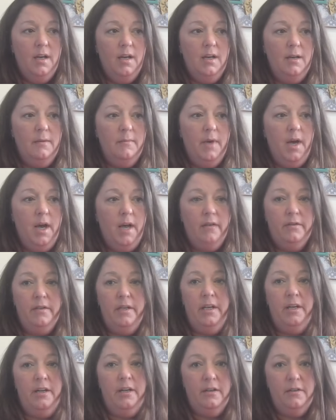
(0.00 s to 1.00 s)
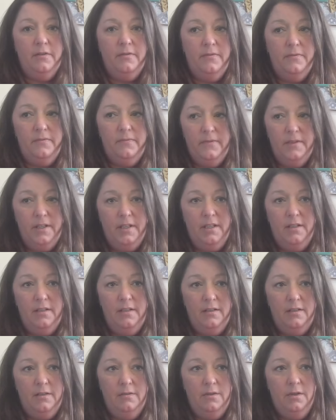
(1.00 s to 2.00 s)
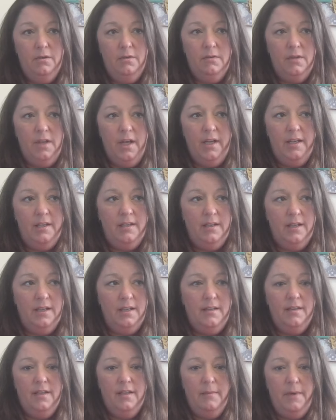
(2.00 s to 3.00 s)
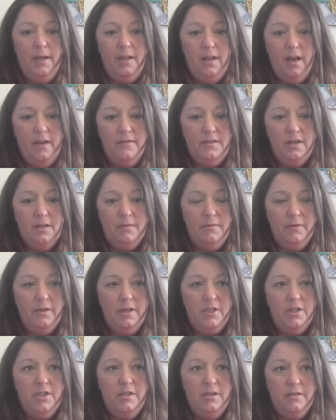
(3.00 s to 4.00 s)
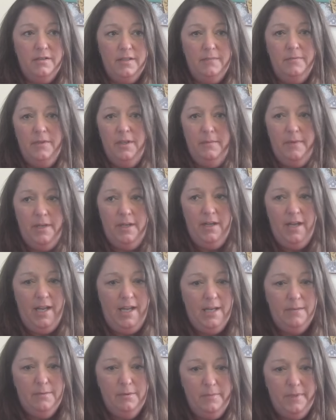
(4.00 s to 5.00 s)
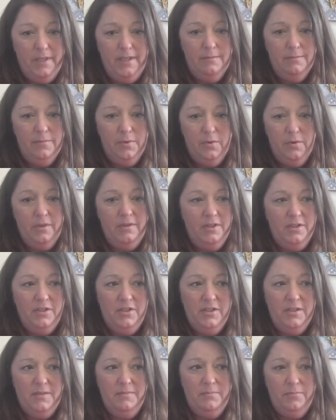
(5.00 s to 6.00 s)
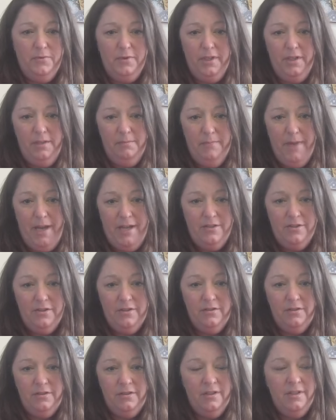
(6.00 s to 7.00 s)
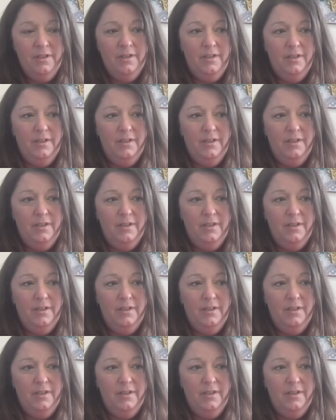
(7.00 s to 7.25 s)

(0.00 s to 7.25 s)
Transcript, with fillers: Um, I don't care if like you don't like anything about livestock production. There's something about an animal being born that's just pretty magical.